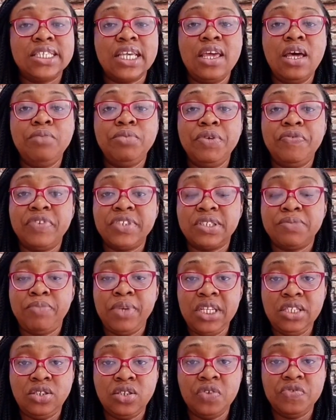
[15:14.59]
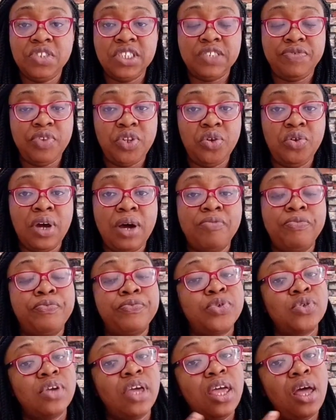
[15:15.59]
to help the visibility of this video
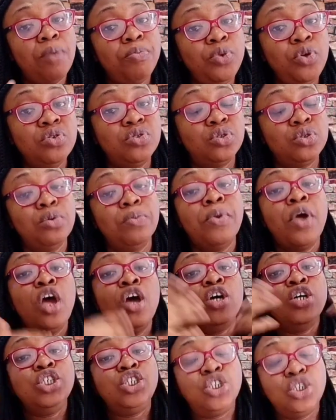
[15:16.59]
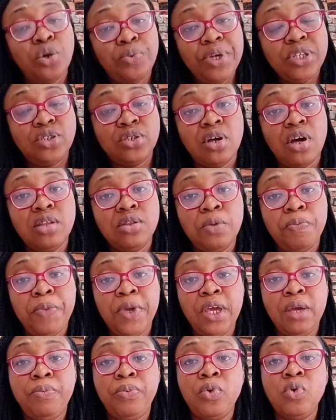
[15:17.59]
and to help YouTube show it to other
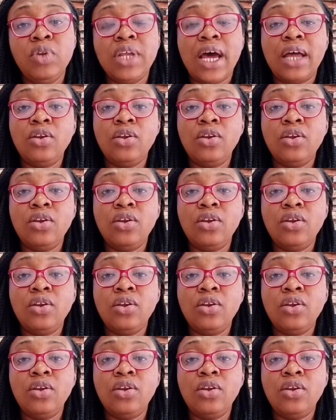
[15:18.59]
people,